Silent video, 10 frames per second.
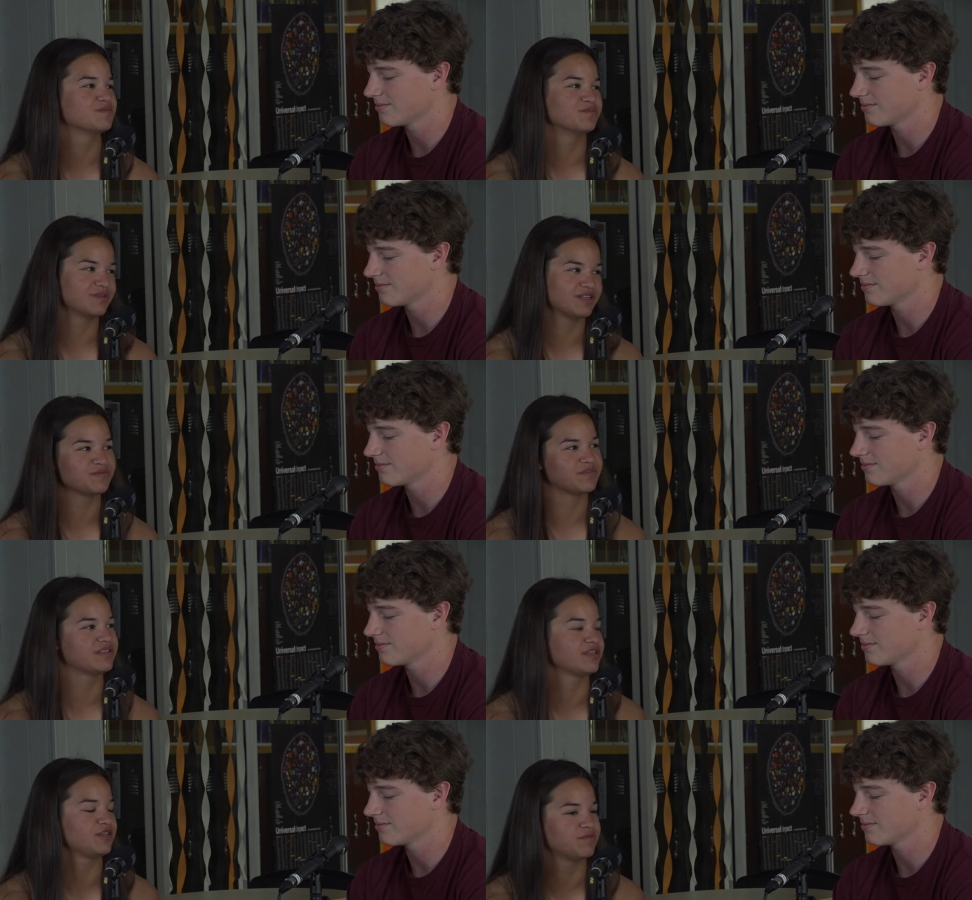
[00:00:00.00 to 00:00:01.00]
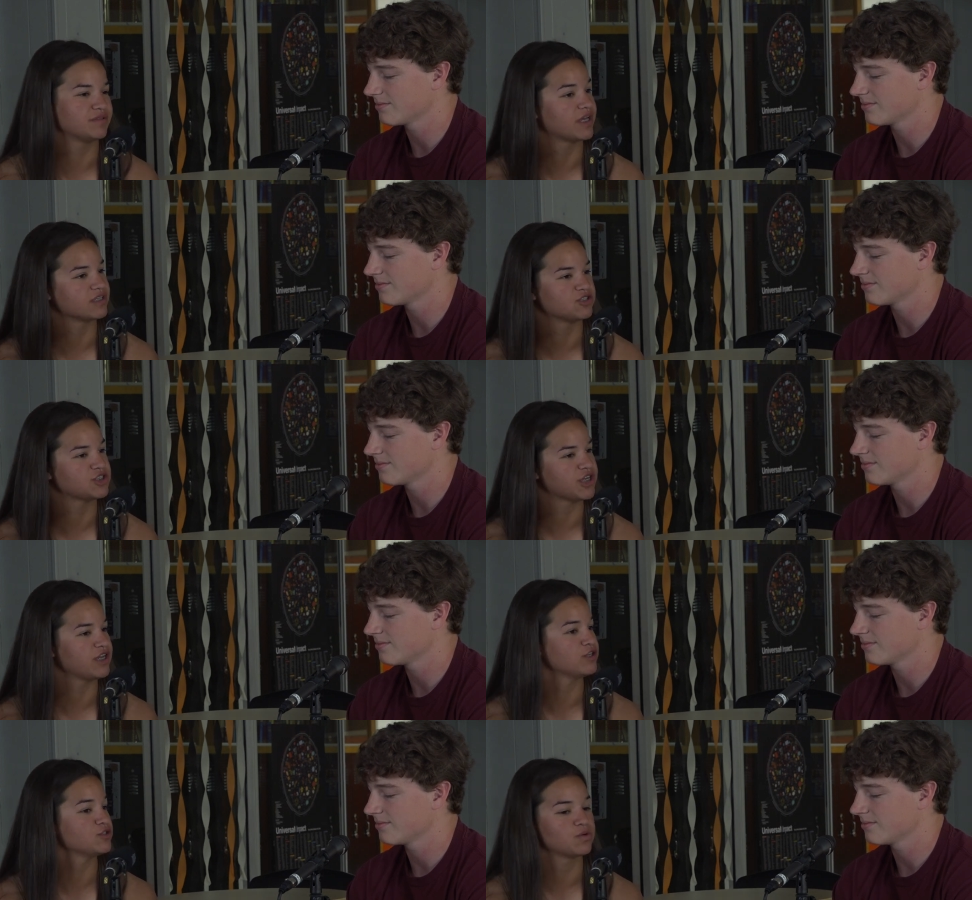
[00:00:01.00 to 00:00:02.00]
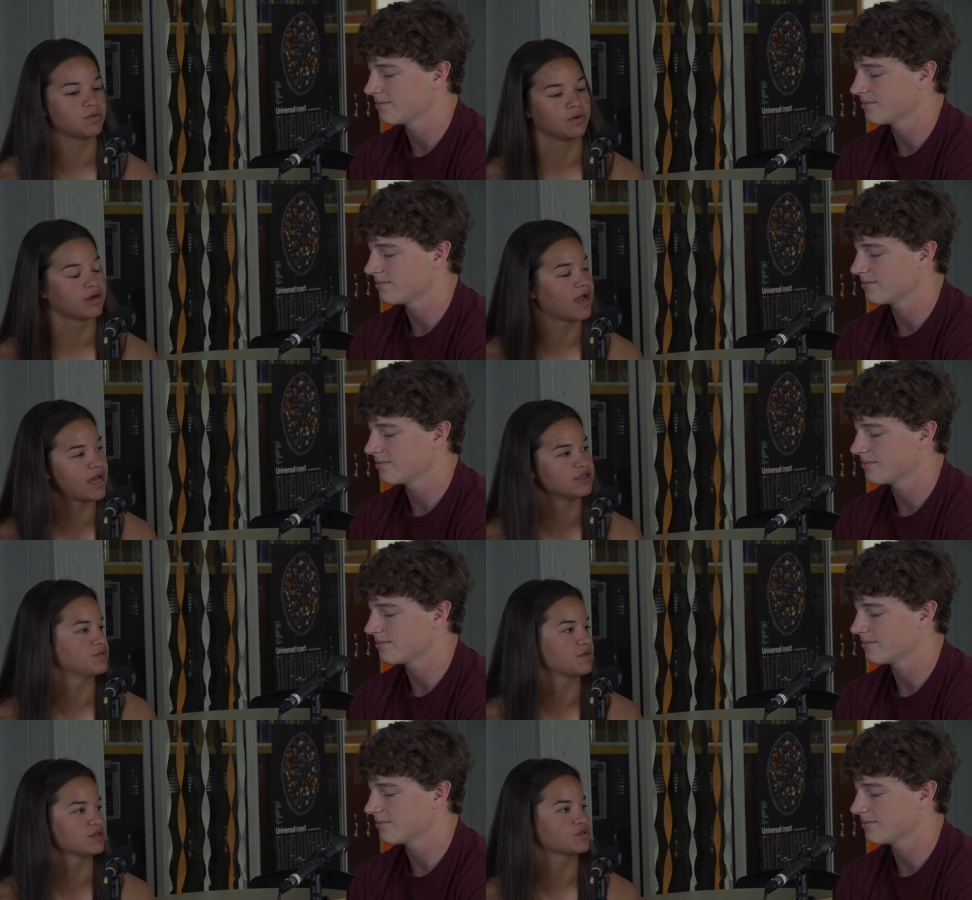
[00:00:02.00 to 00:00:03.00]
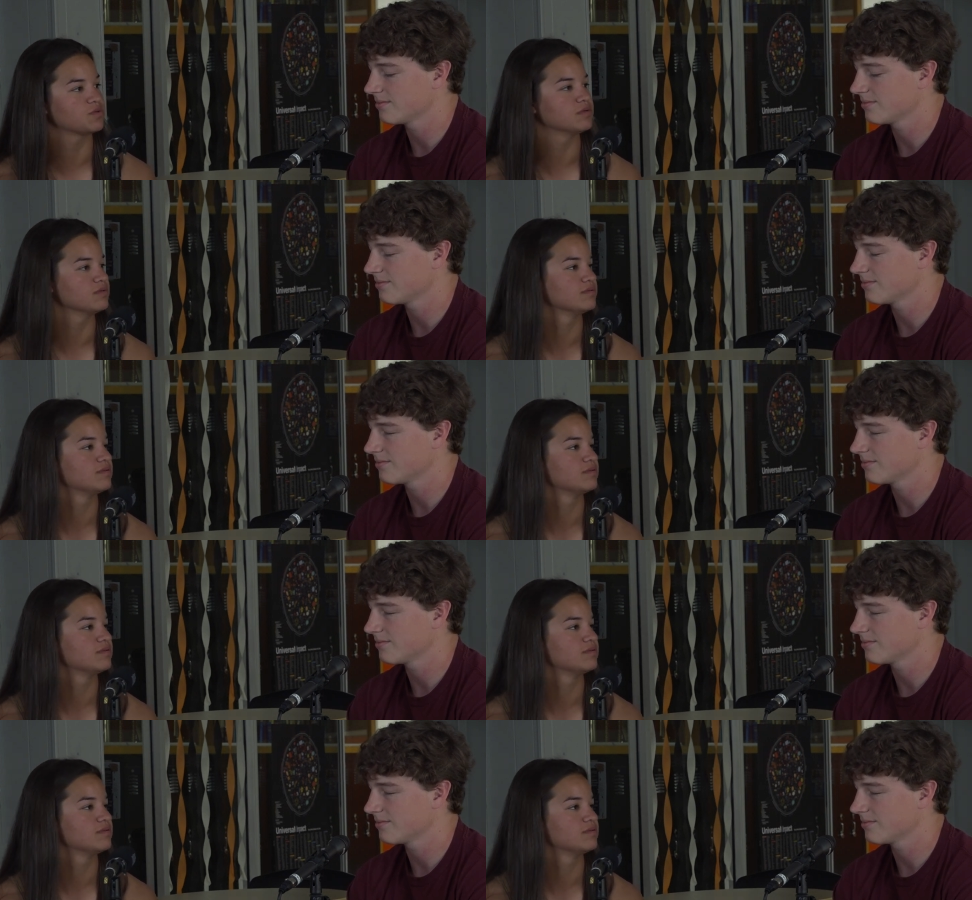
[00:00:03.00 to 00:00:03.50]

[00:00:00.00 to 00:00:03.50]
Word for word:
Speaker 1: what is one thing you would like to change or add to our school?